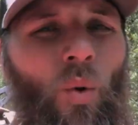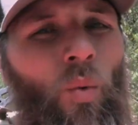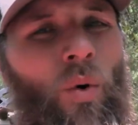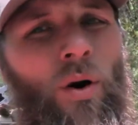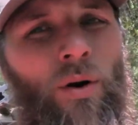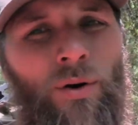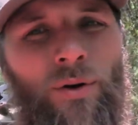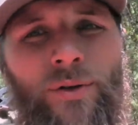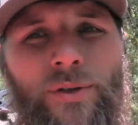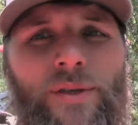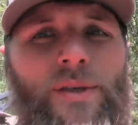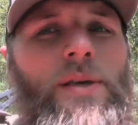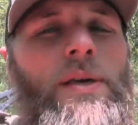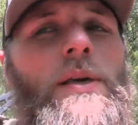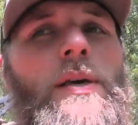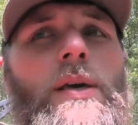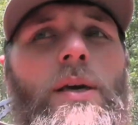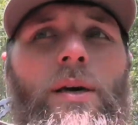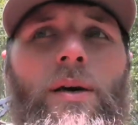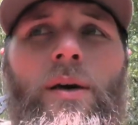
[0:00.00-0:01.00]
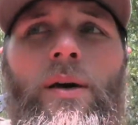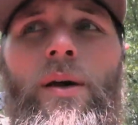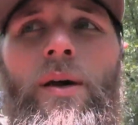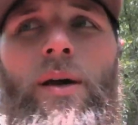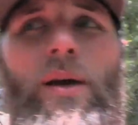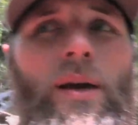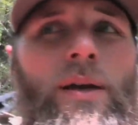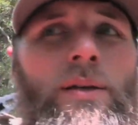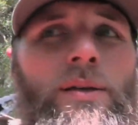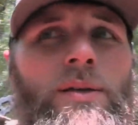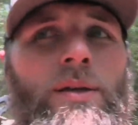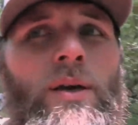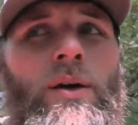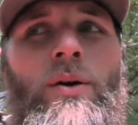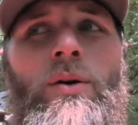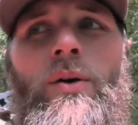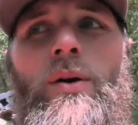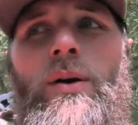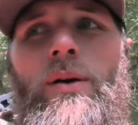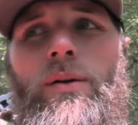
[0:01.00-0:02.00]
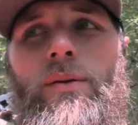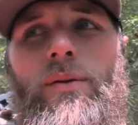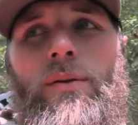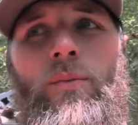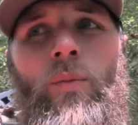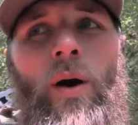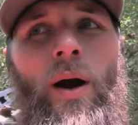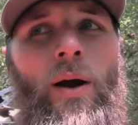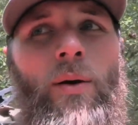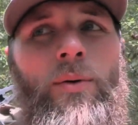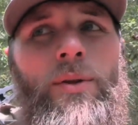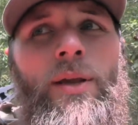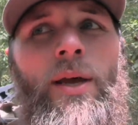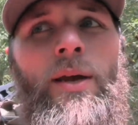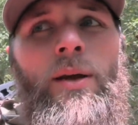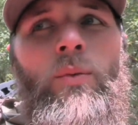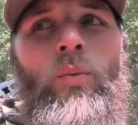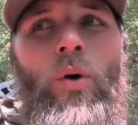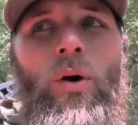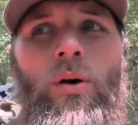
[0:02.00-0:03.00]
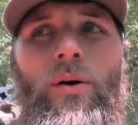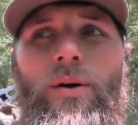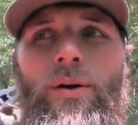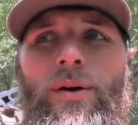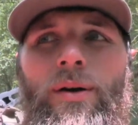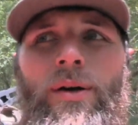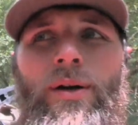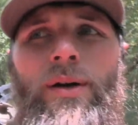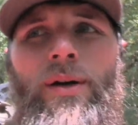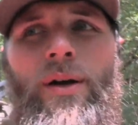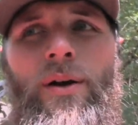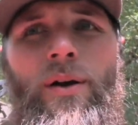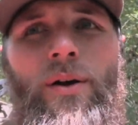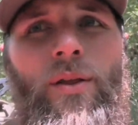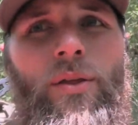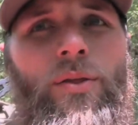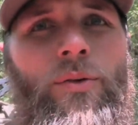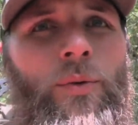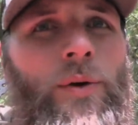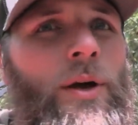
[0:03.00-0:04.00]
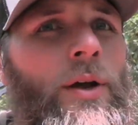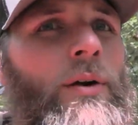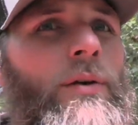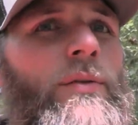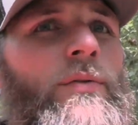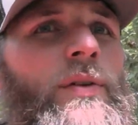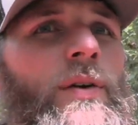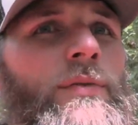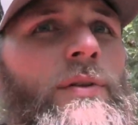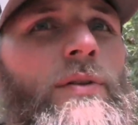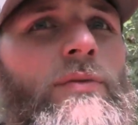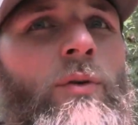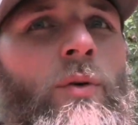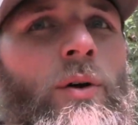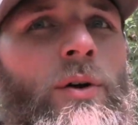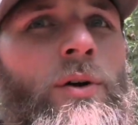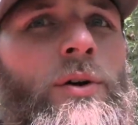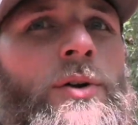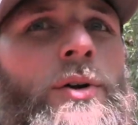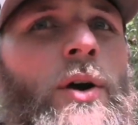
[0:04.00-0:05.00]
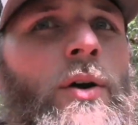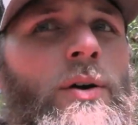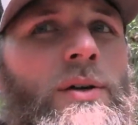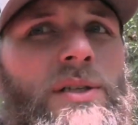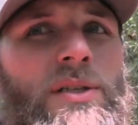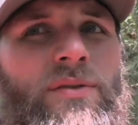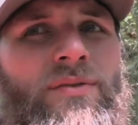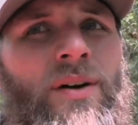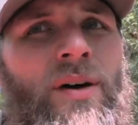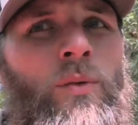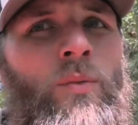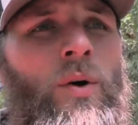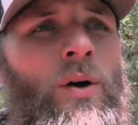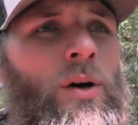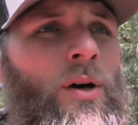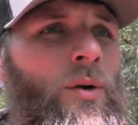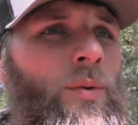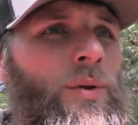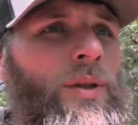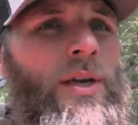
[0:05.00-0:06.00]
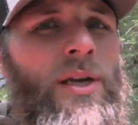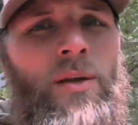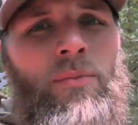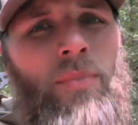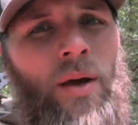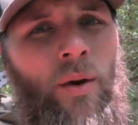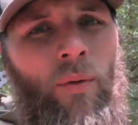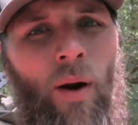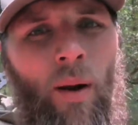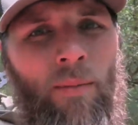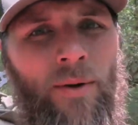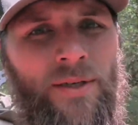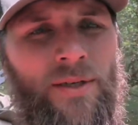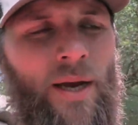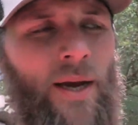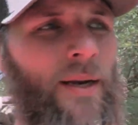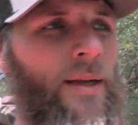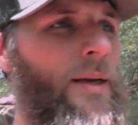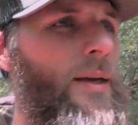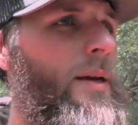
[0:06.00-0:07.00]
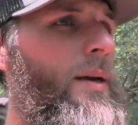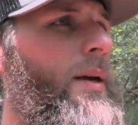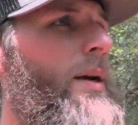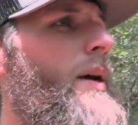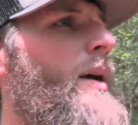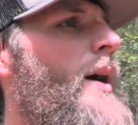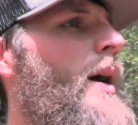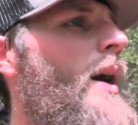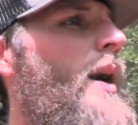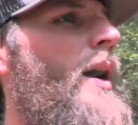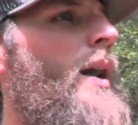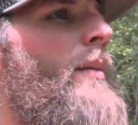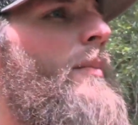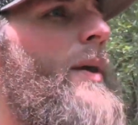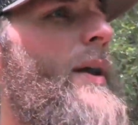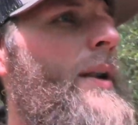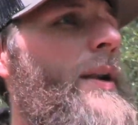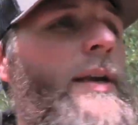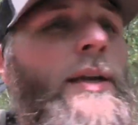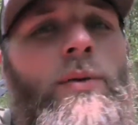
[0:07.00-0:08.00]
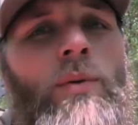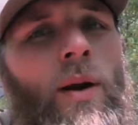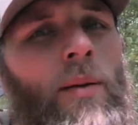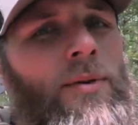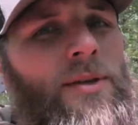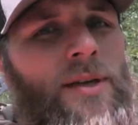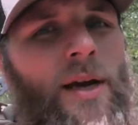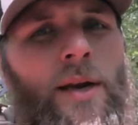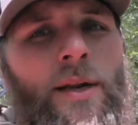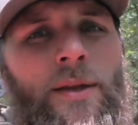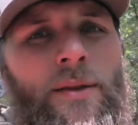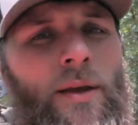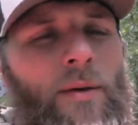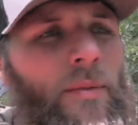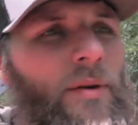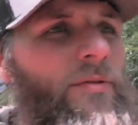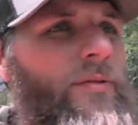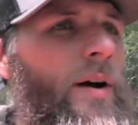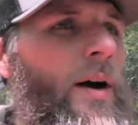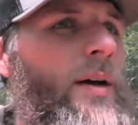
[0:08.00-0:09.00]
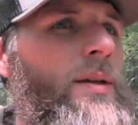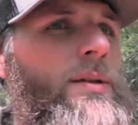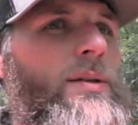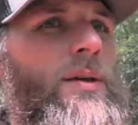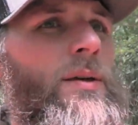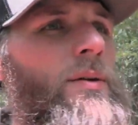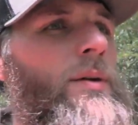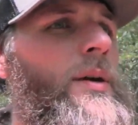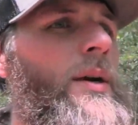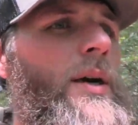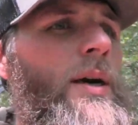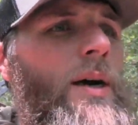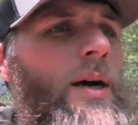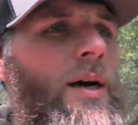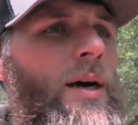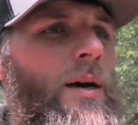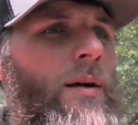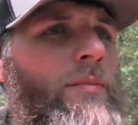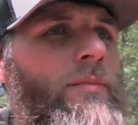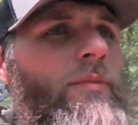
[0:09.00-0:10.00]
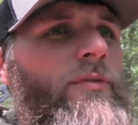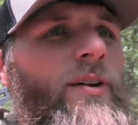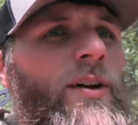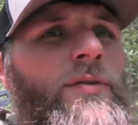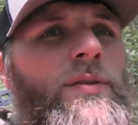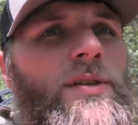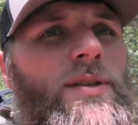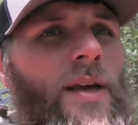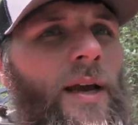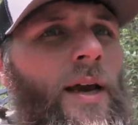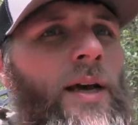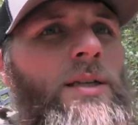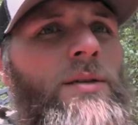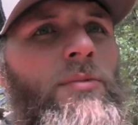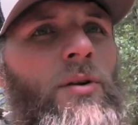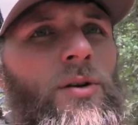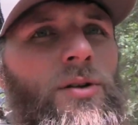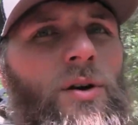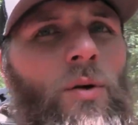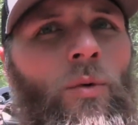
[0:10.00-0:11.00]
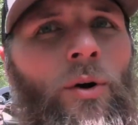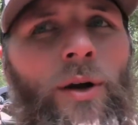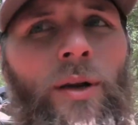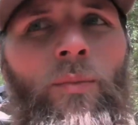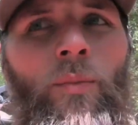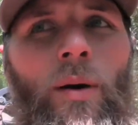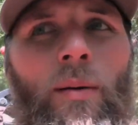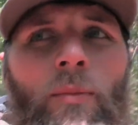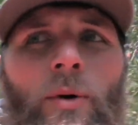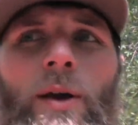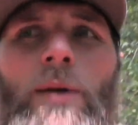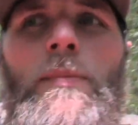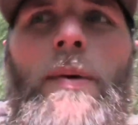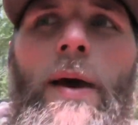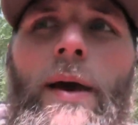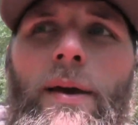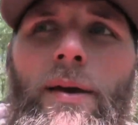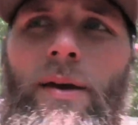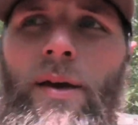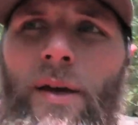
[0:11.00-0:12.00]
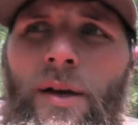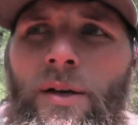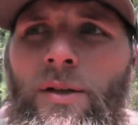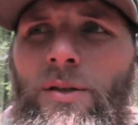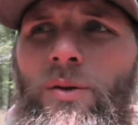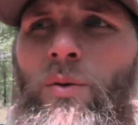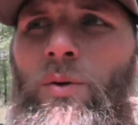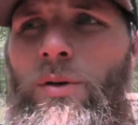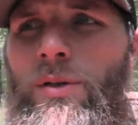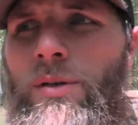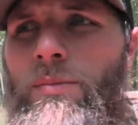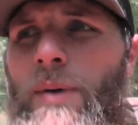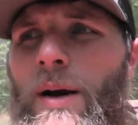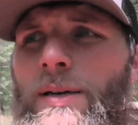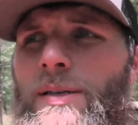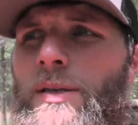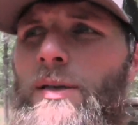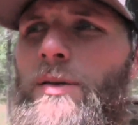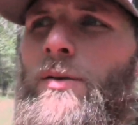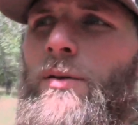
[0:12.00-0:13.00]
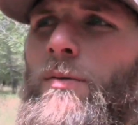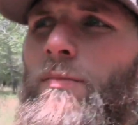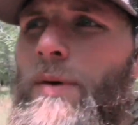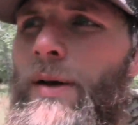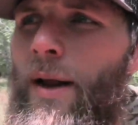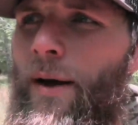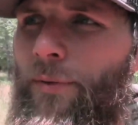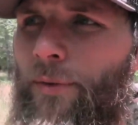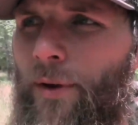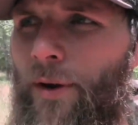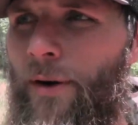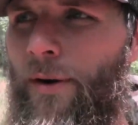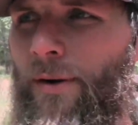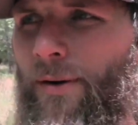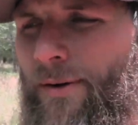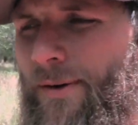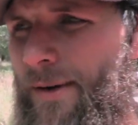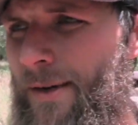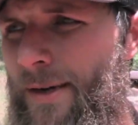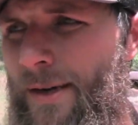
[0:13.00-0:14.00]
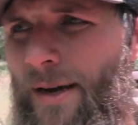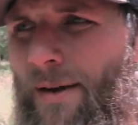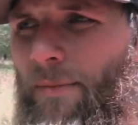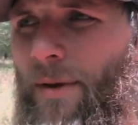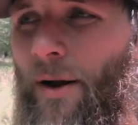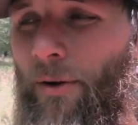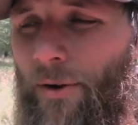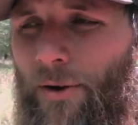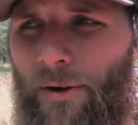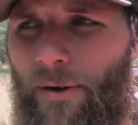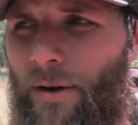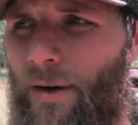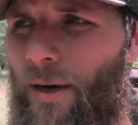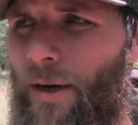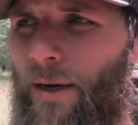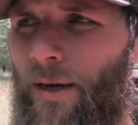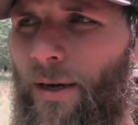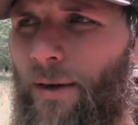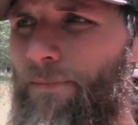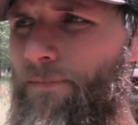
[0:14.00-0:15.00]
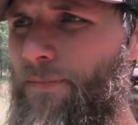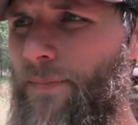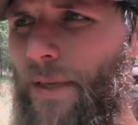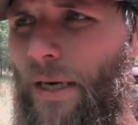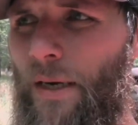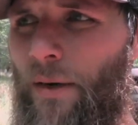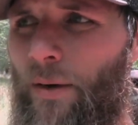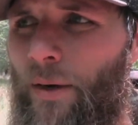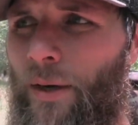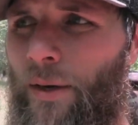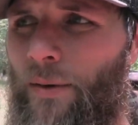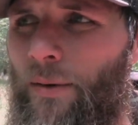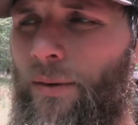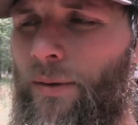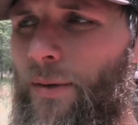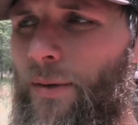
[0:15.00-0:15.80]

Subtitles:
Water's key. And so why would they walk 350, 400 yards to find water when they can bed right beside it and eat right beside it, and they'll be fine. So I found this edge. I'm gonna start working my way back towards the bicycle. Been out here, I don't know,